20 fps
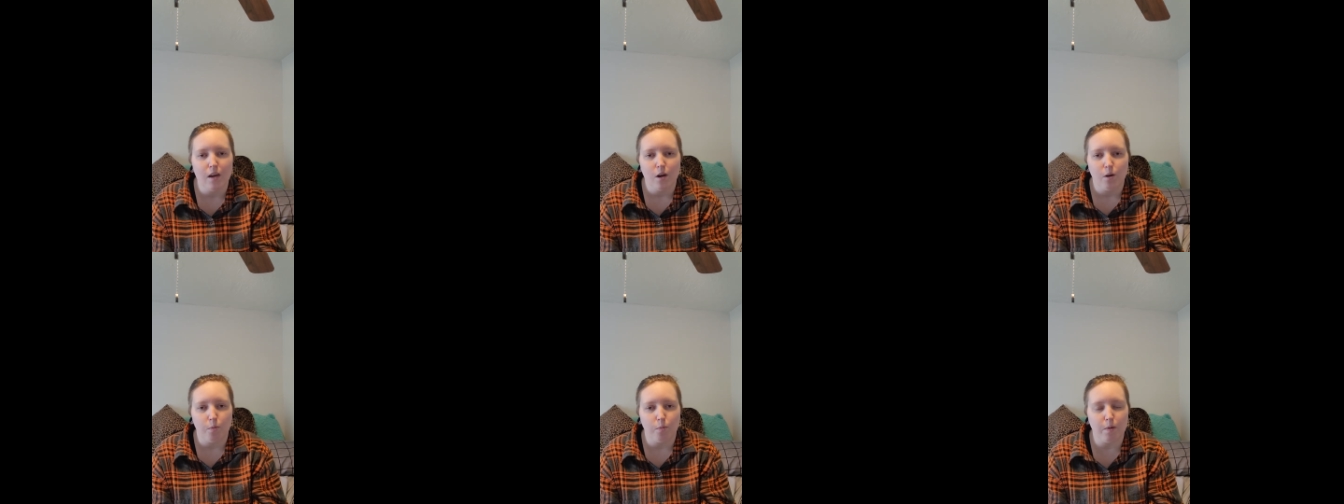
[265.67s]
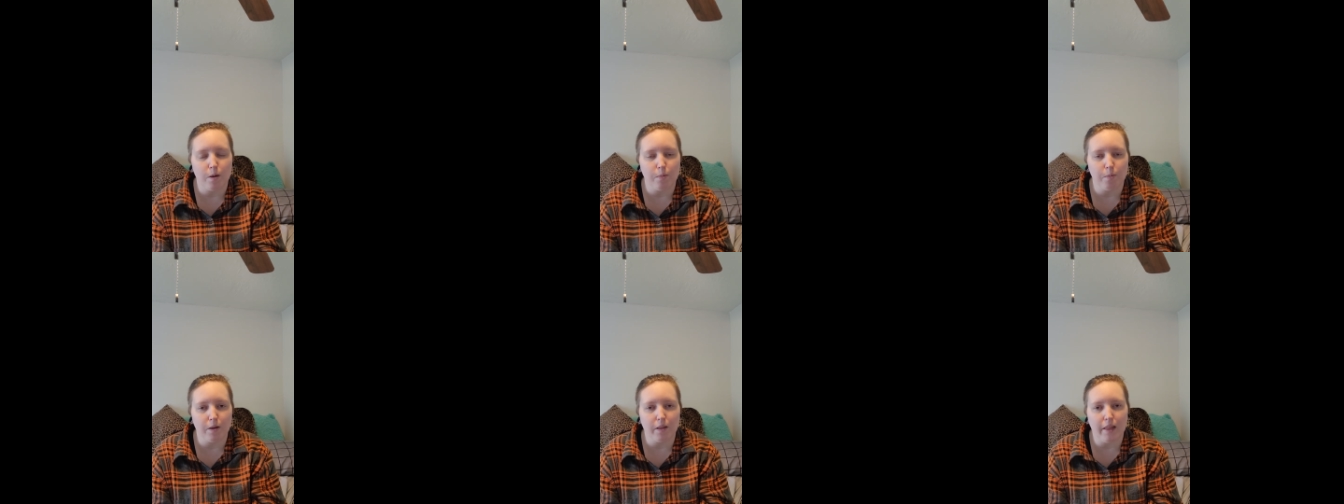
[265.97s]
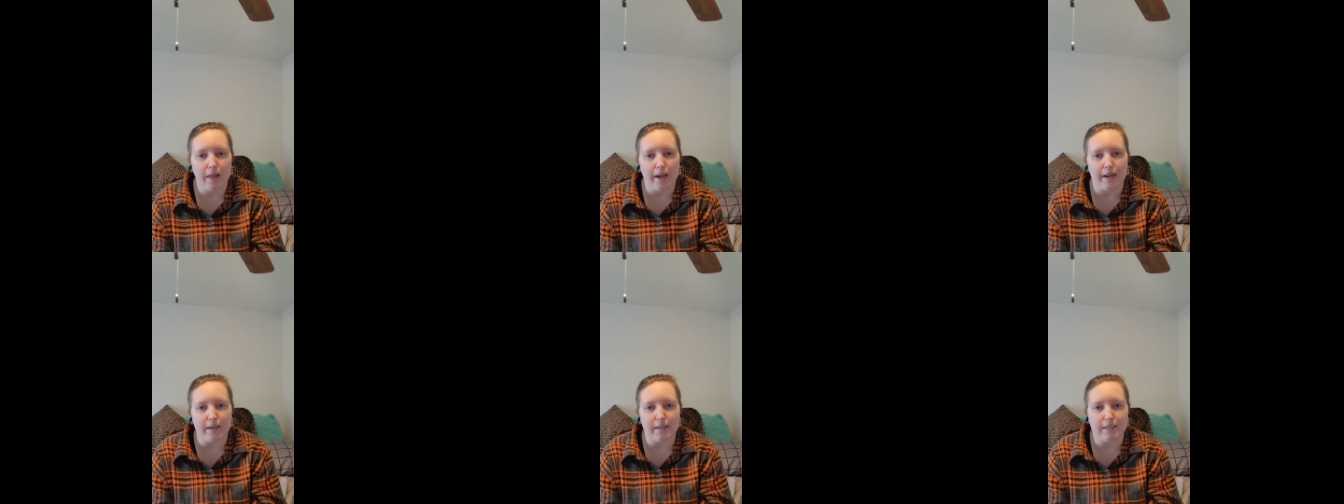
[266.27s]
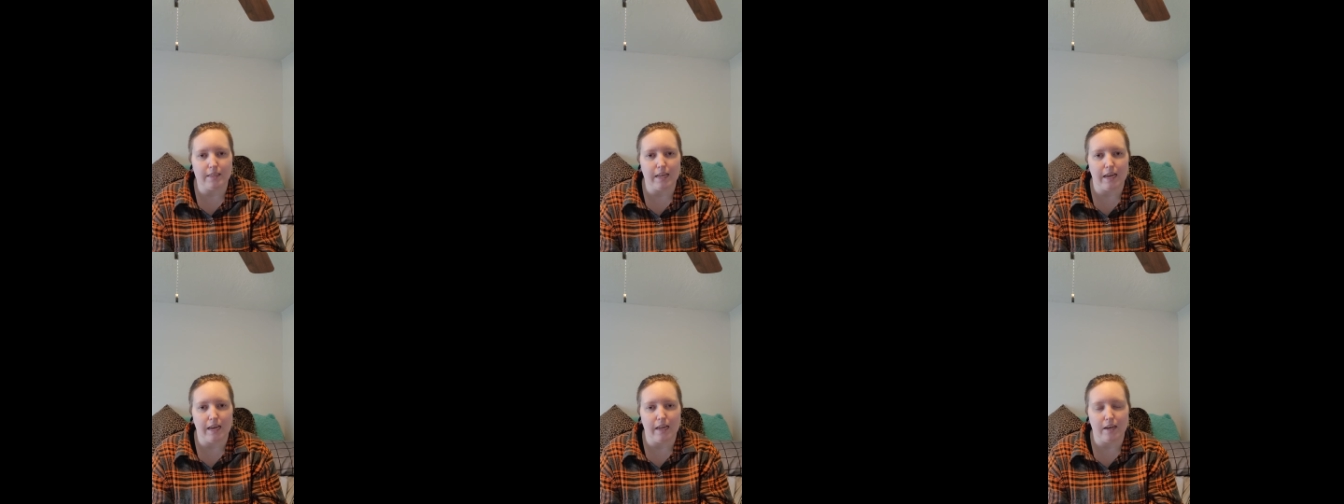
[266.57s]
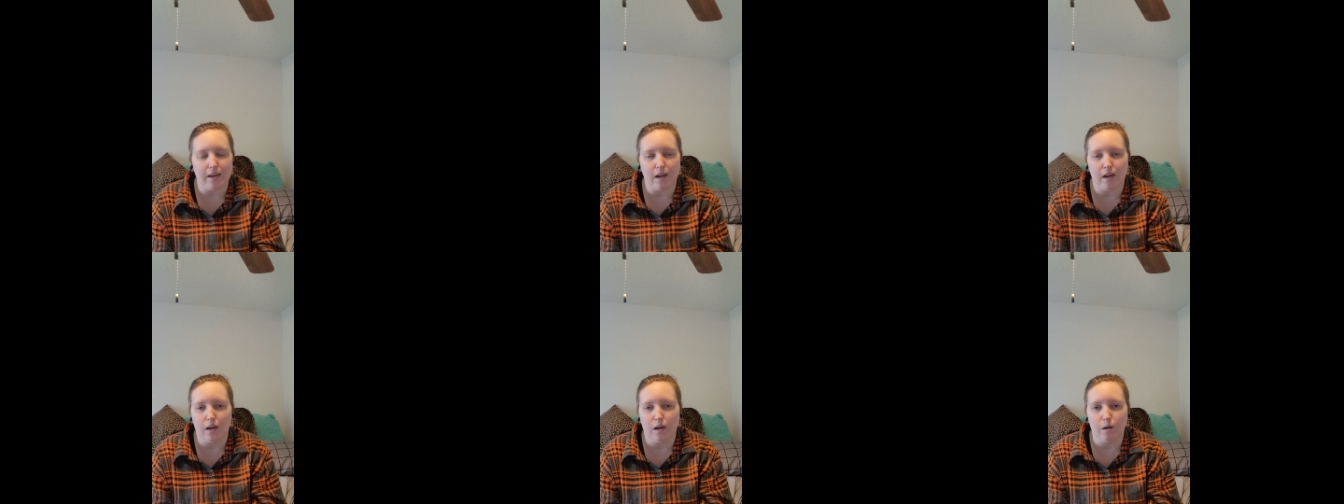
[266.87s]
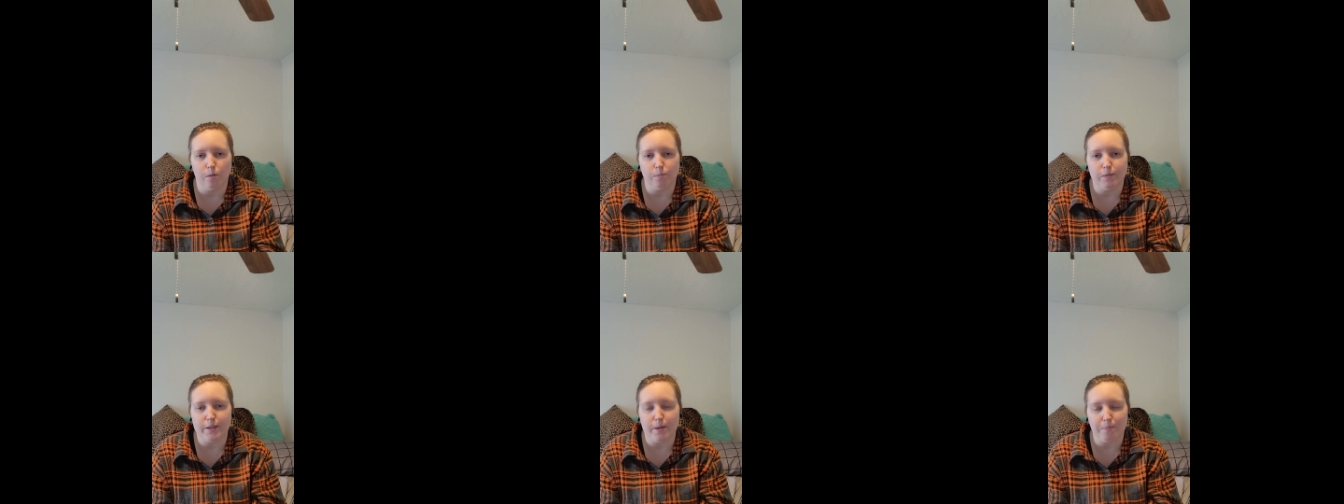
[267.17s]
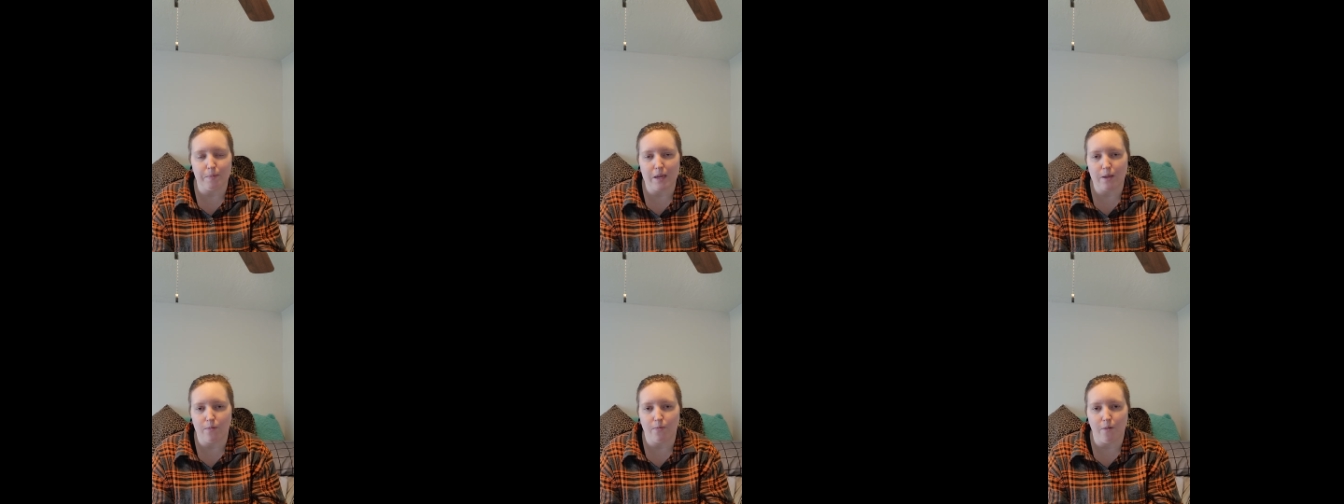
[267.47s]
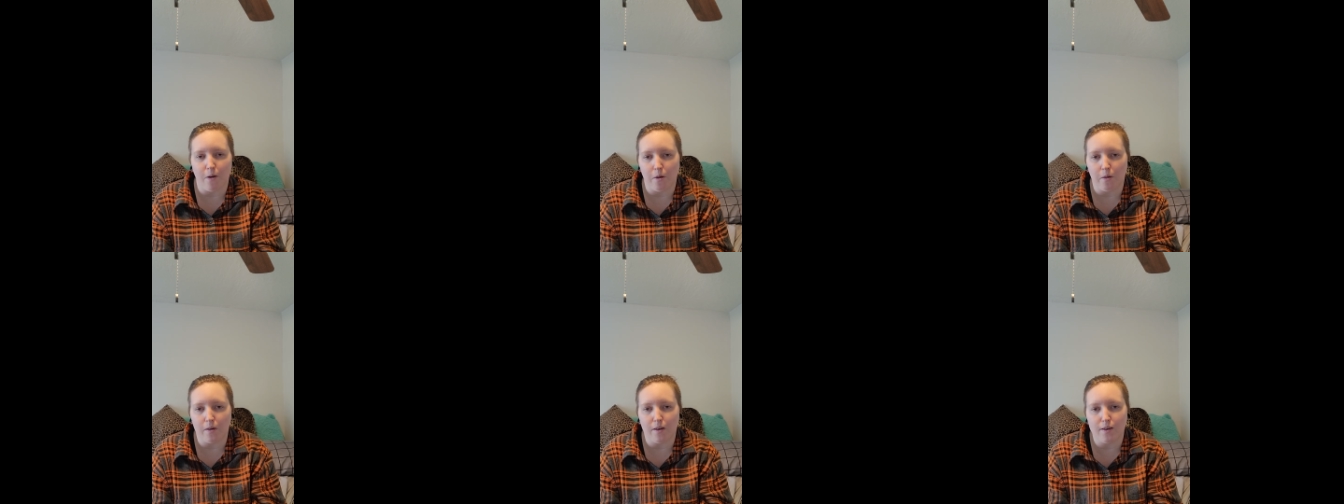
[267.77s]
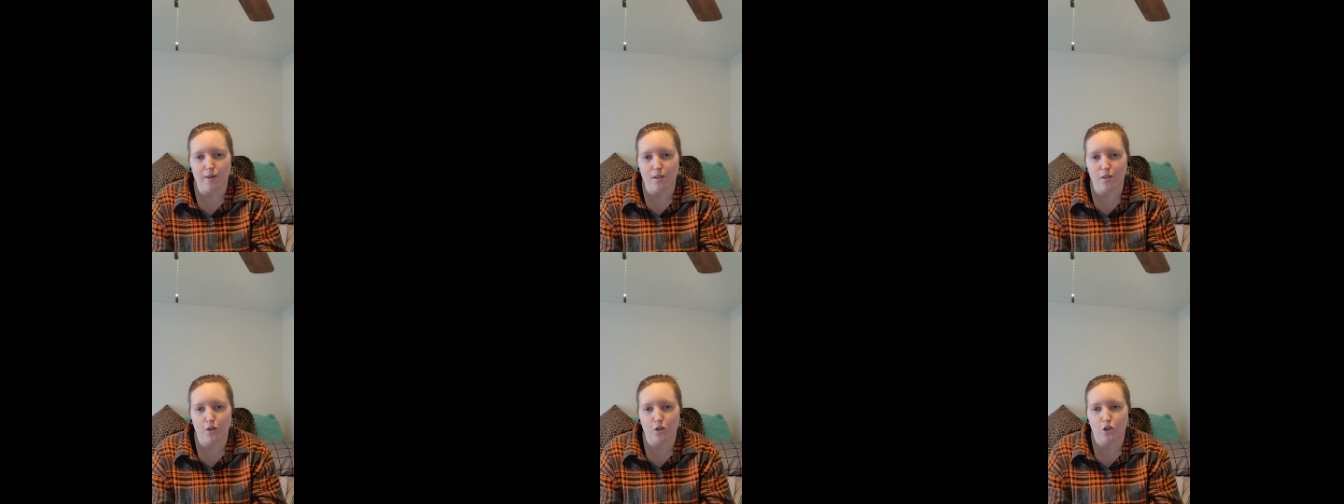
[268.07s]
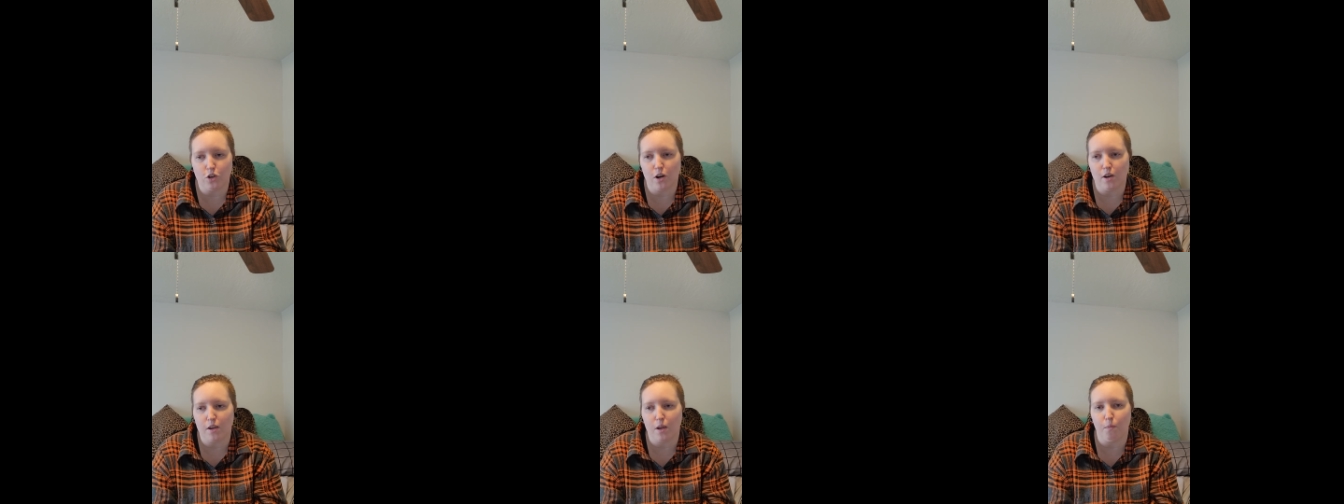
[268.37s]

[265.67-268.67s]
we realize that something had fallen under the truck